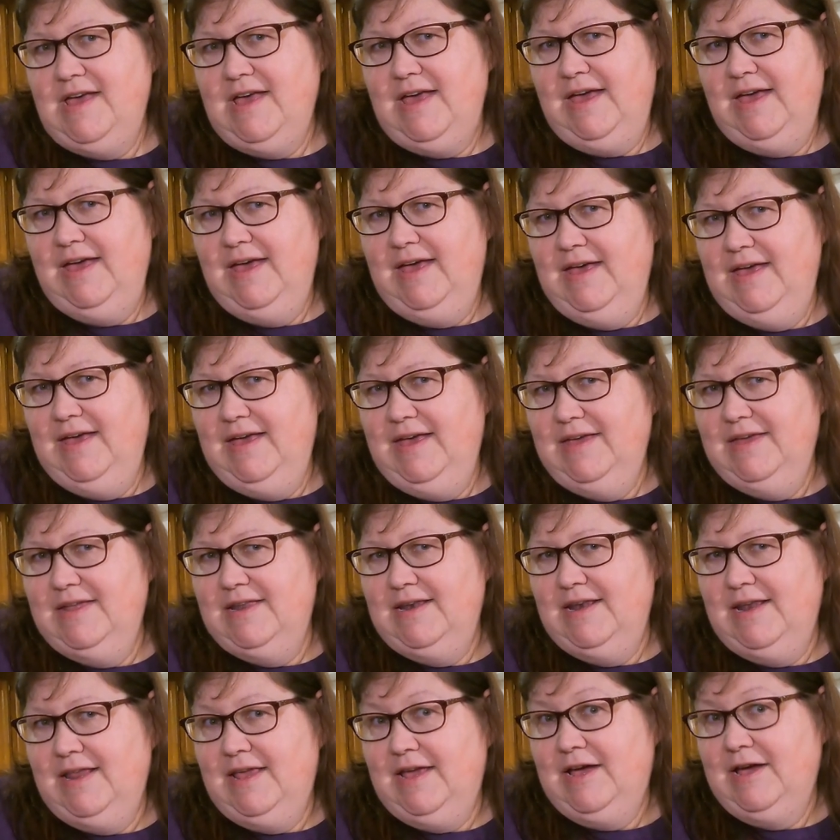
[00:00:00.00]

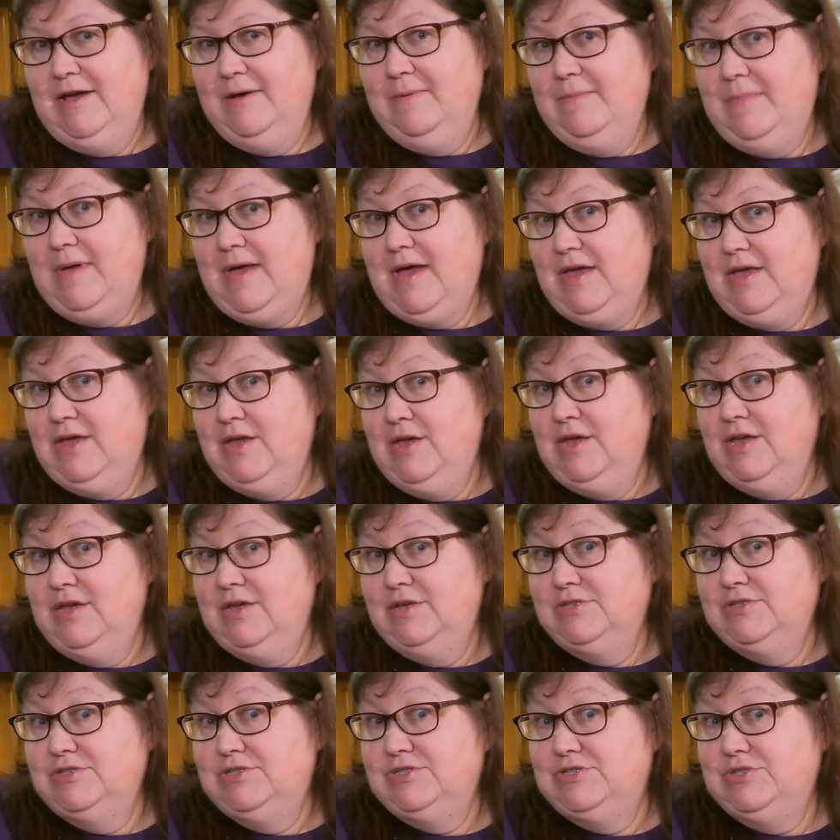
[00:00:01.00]
And come back
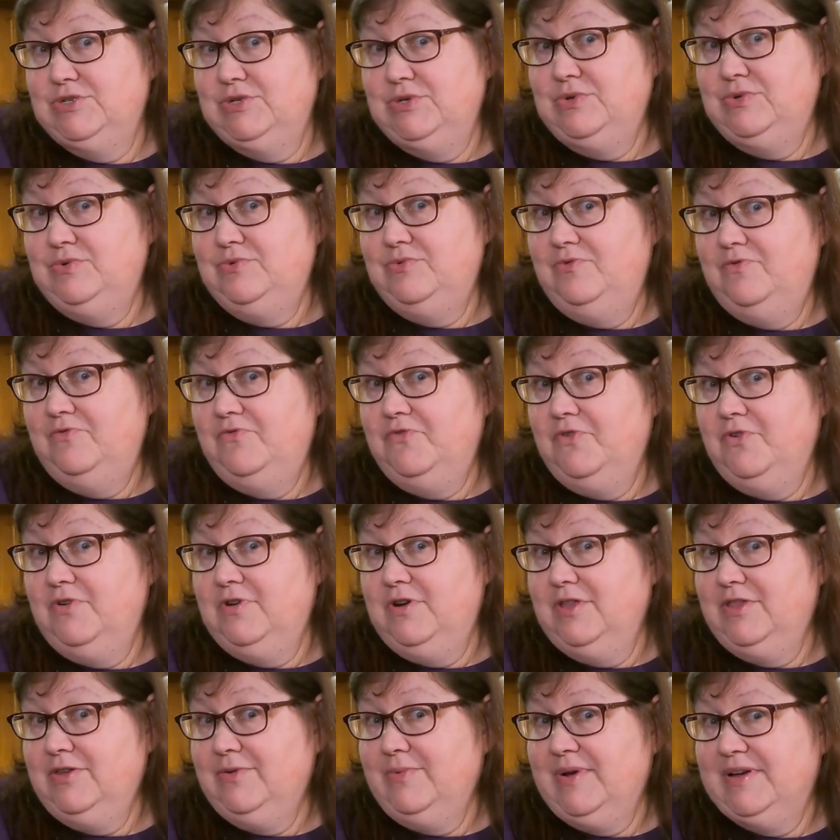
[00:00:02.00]
again soon for
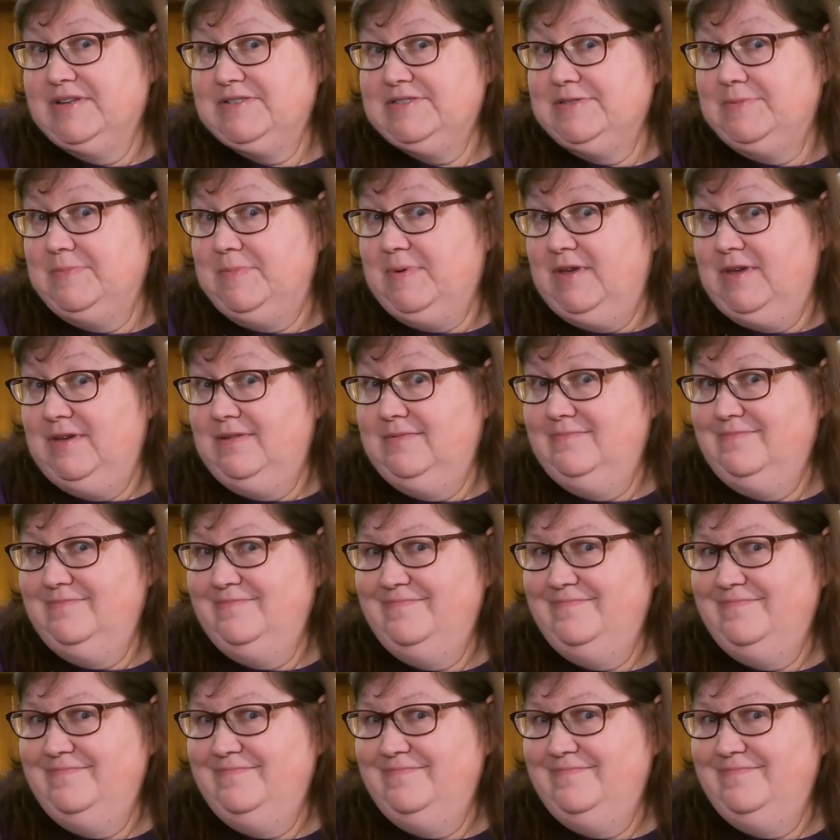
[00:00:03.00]
another recipe.